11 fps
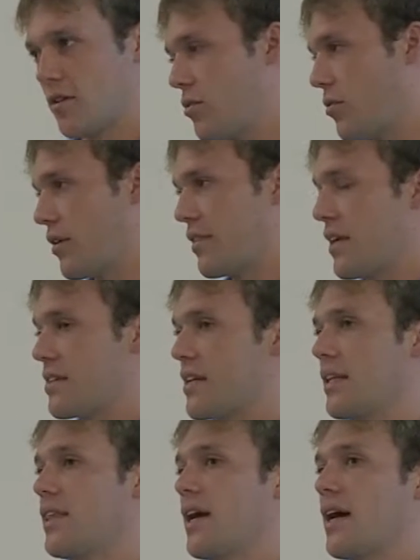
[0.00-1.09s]
corn, things
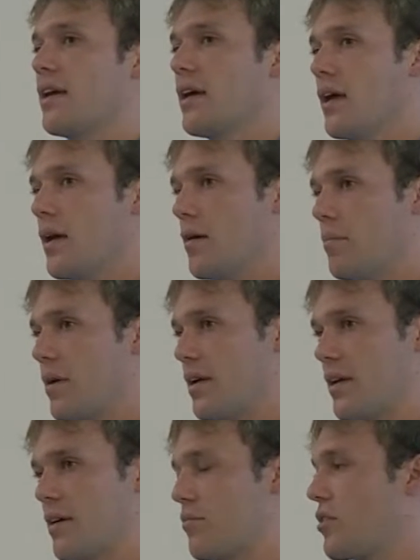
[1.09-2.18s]
like that.
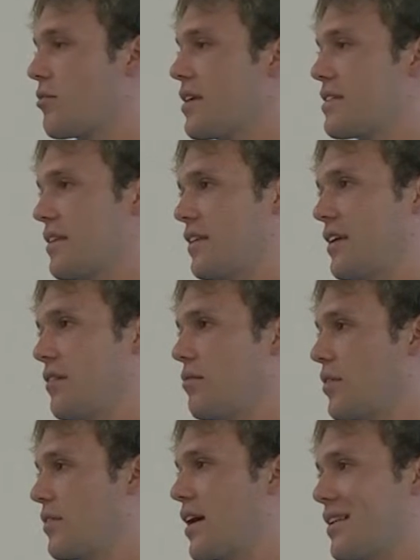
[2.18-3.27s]
But more recently,
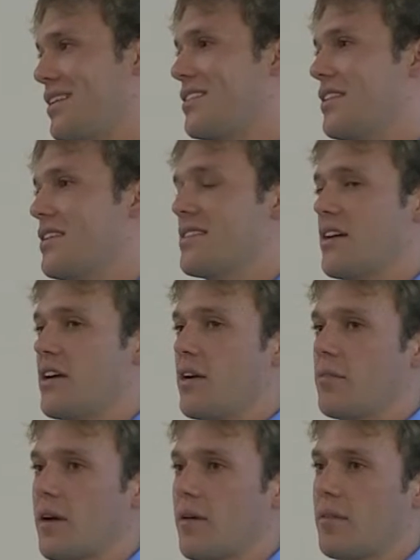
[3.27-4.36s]
we've gotten into this area
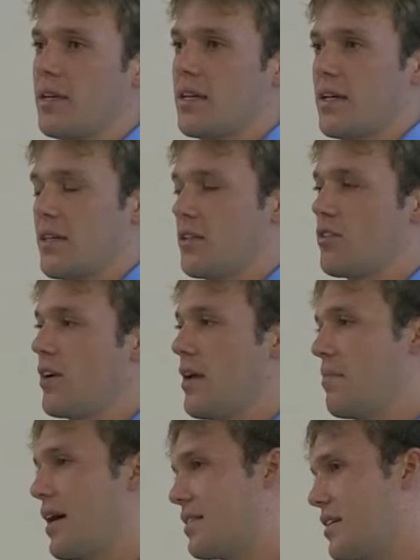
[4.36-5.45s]
where we can
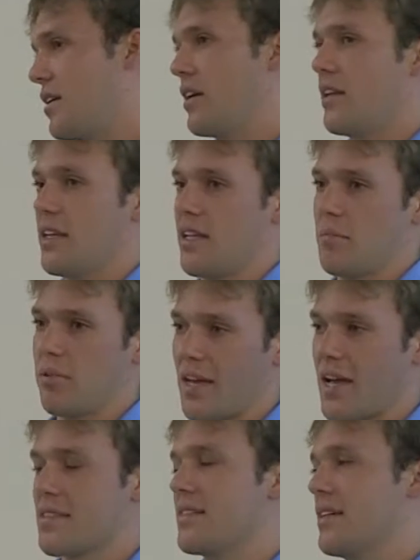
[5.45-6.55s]
create bacterially,
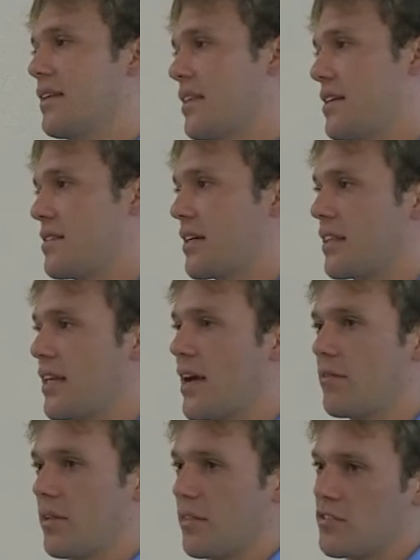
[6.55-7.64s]
plastic, things like
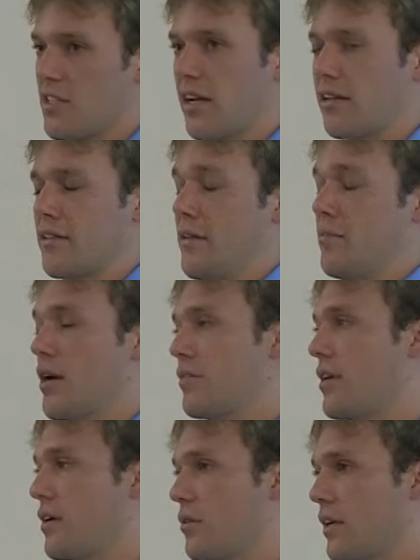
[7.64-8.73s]
that with genetically
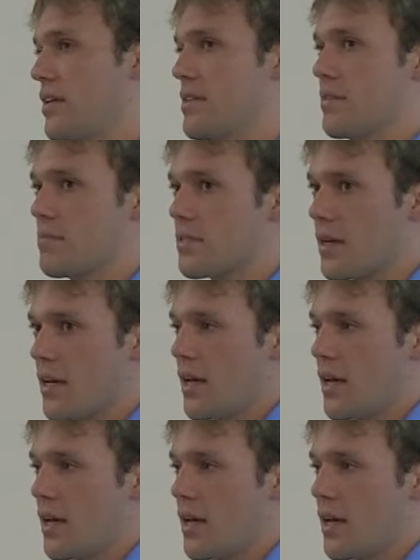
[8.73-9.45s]
modified organisms.